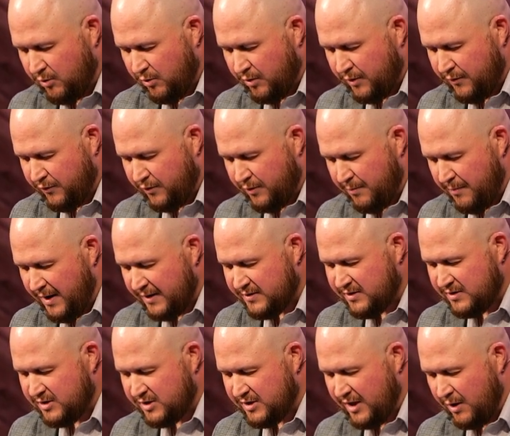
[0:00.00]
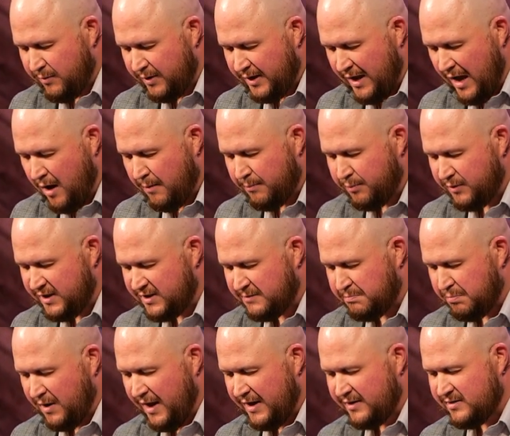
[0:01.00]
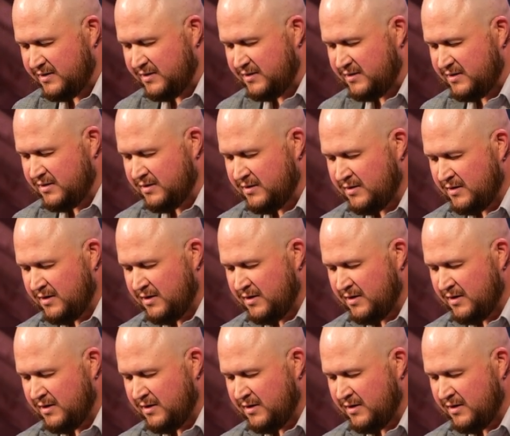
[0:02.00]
Lord, for the message that went out. Please bless it.